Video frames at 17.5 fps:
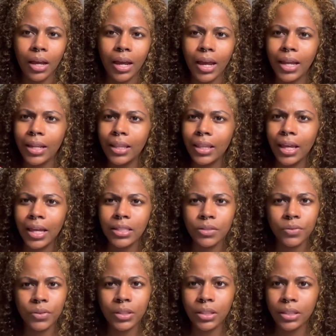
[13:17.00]
and
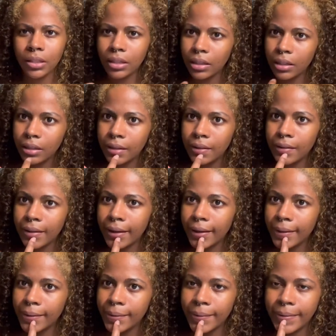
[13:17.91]
that's really it,
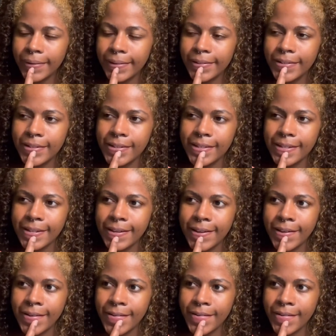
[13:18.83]
like toiletry
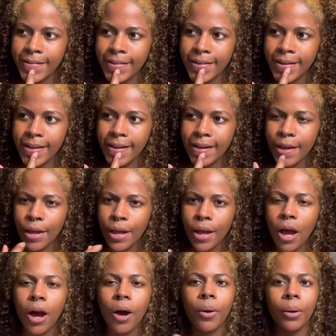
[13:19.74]
stuff.
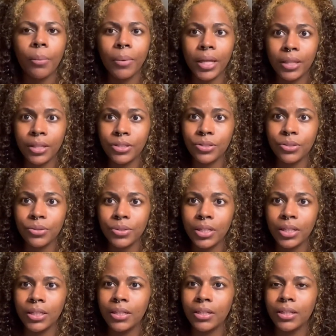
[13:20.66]
Oh, and bathing suits.
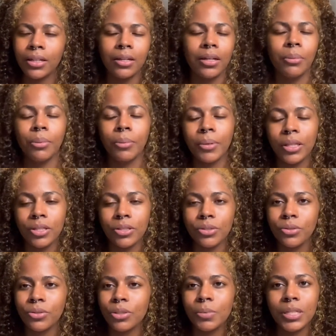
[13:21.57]
I need like a couple bathing
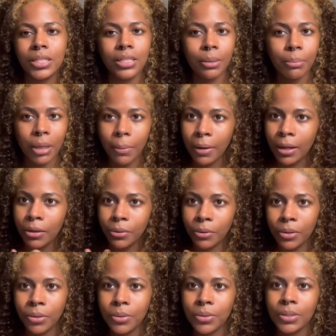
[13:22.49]
suits because I'm not buying no
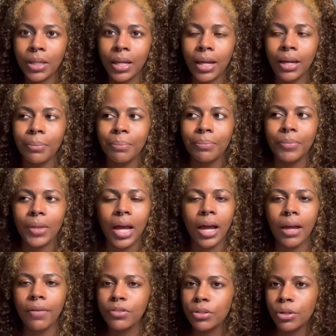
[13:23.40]
clothes like I
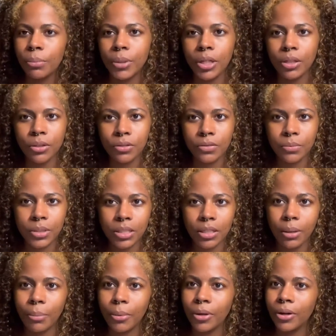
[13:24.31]
have so many clothes from the
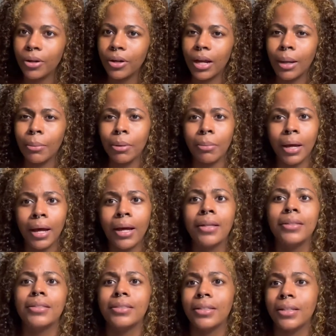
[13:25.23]
summer. I will be
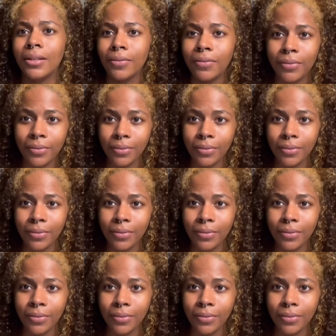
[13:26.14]
buying stuff